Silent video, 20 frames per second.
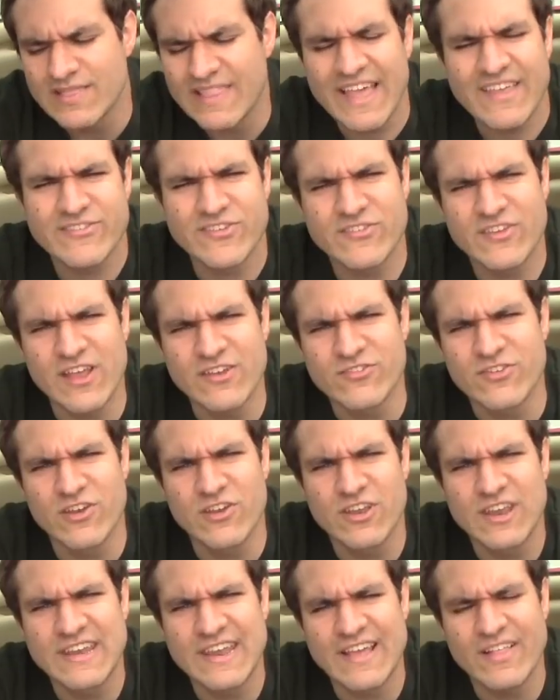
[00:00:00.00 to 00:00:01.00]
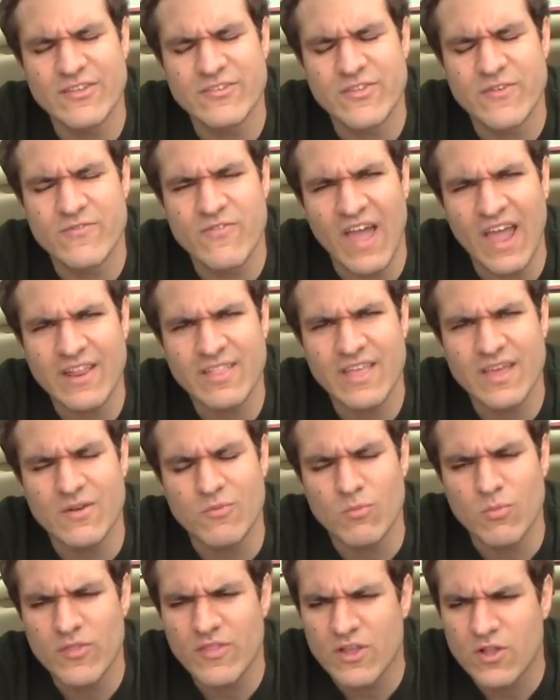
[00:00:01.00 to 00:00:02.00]
Less attention to detail is the fact
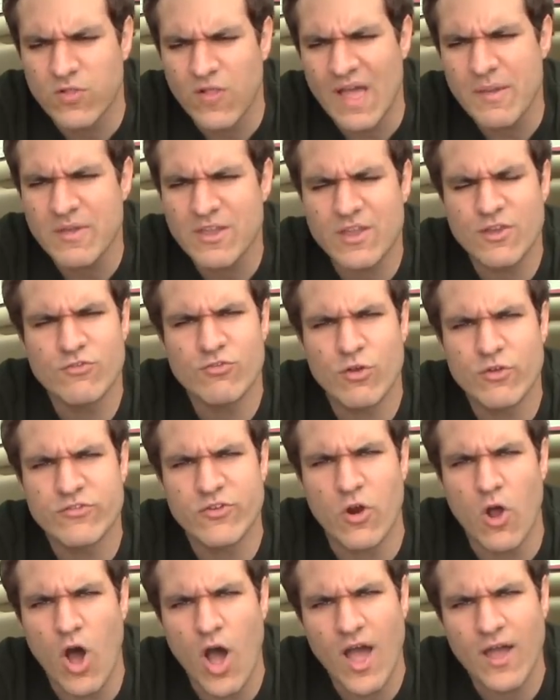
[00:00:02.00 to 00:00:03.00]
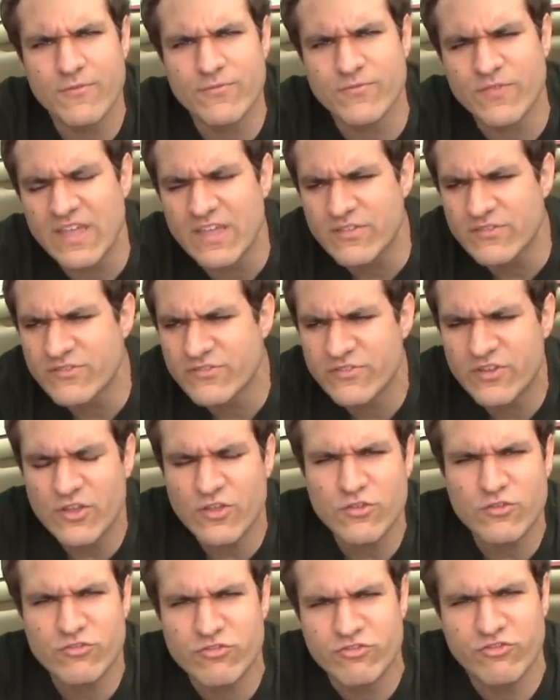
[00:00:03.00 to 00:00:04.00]
that when the climate controls are off, they
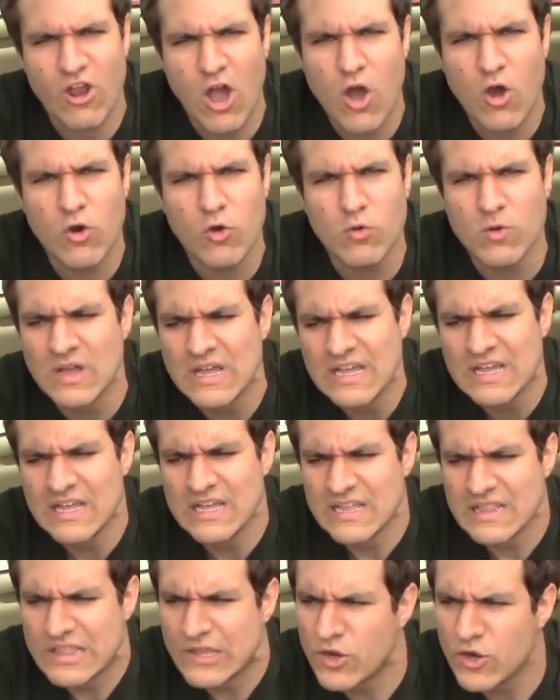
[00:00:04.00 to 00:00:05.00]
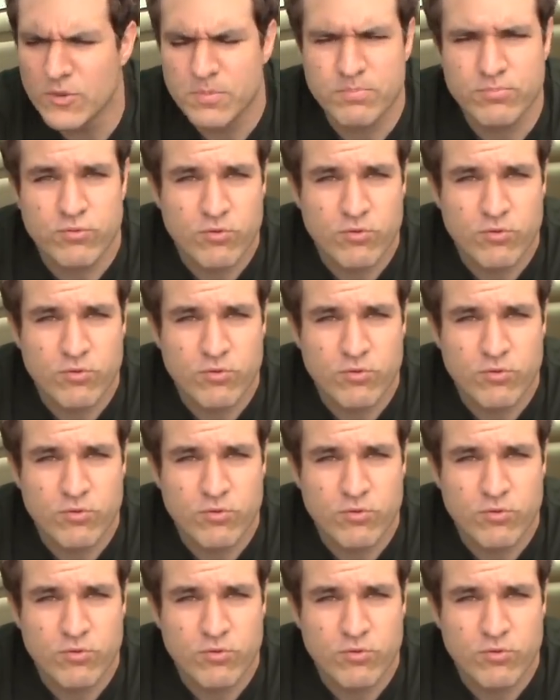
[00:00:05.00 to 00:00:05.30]
still show your